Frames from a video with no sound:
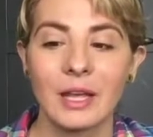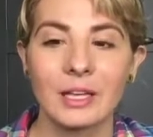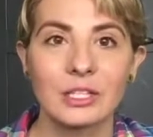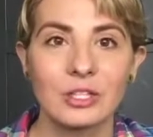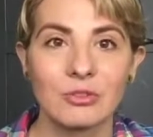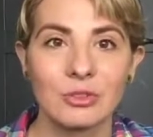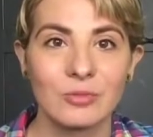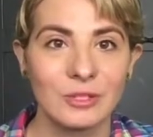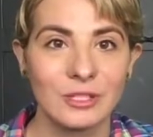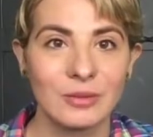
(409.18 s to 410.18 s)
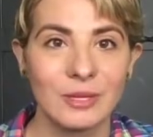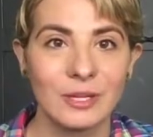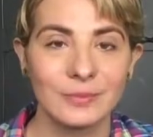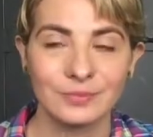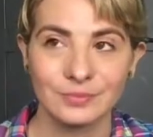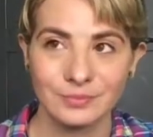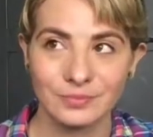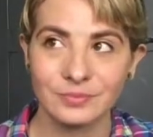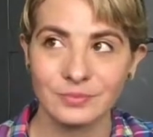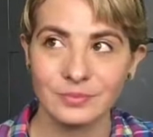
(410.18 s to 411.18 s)
Asian YouTubers doing it.
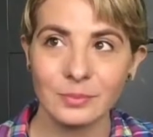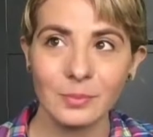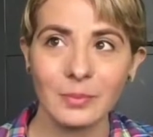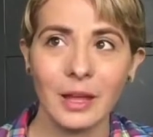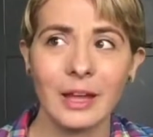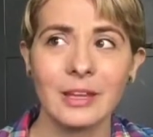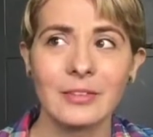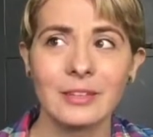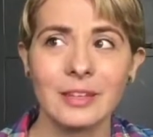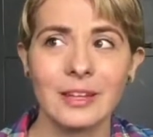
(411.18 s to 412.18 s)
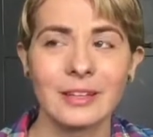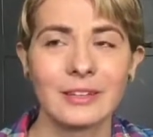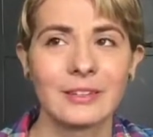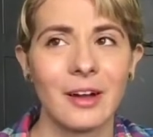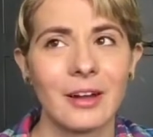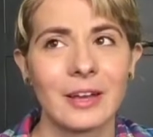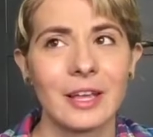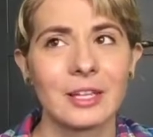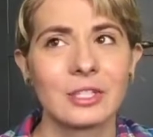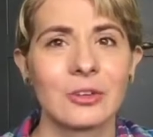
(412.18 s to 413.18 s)
And even like
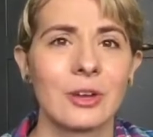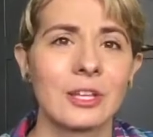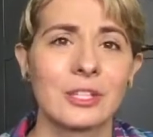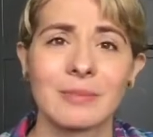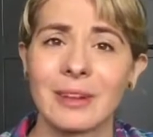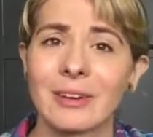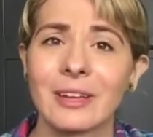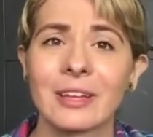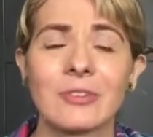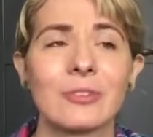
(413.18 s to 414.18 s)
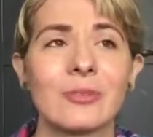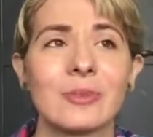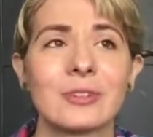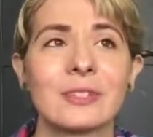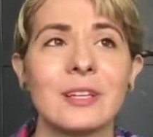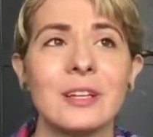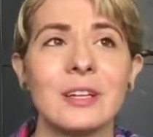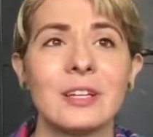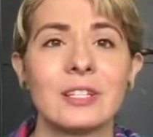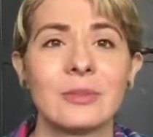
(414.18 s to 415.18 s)
non-Asian or Asian American YouTubers
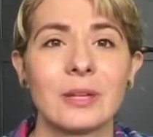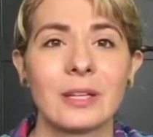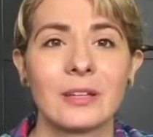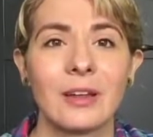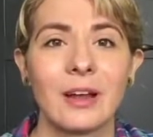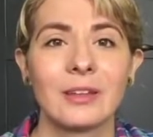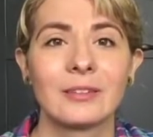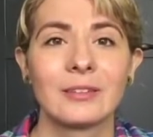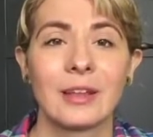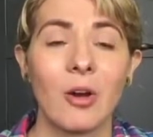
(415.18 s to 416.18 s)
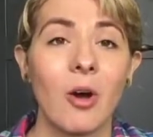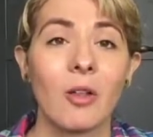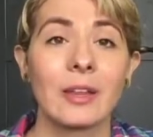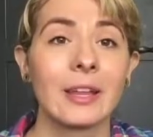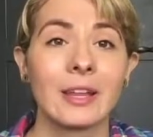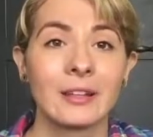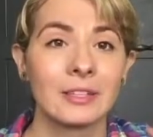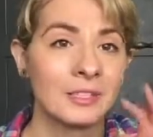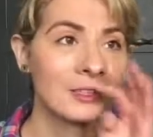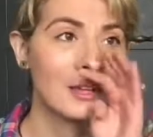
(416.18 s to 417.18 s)
doing it, not like all in
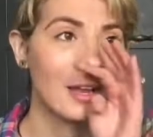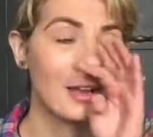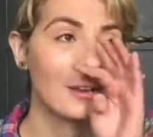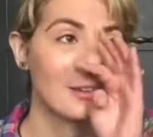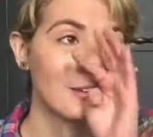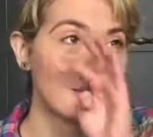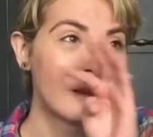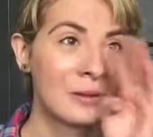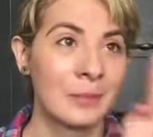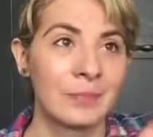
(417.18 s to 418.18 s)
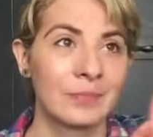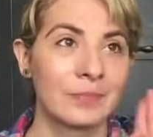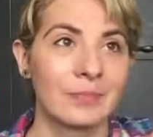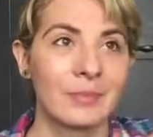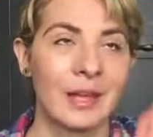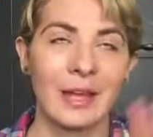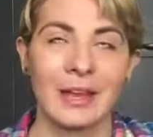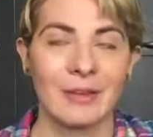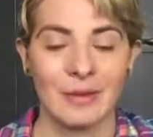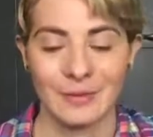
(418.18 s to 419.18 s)
English. And
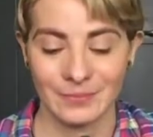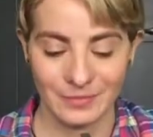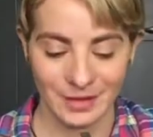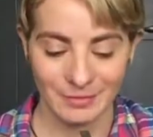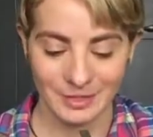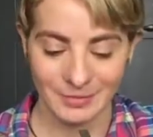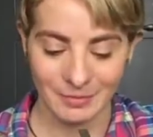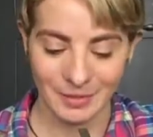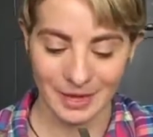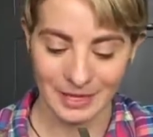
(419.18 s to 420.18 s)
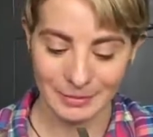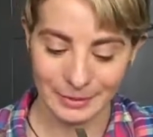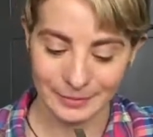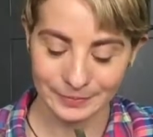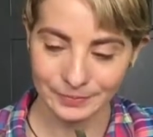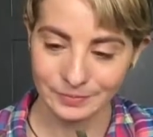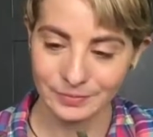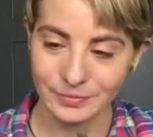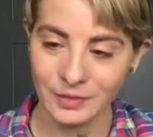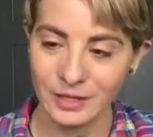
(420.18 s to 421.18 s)
anyway, I'm just being petty, but
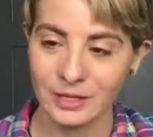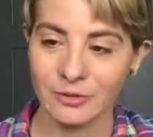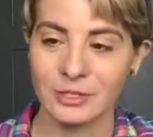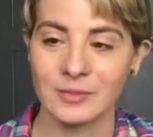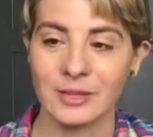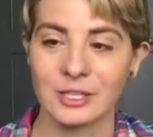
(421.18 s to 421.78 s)
it annoys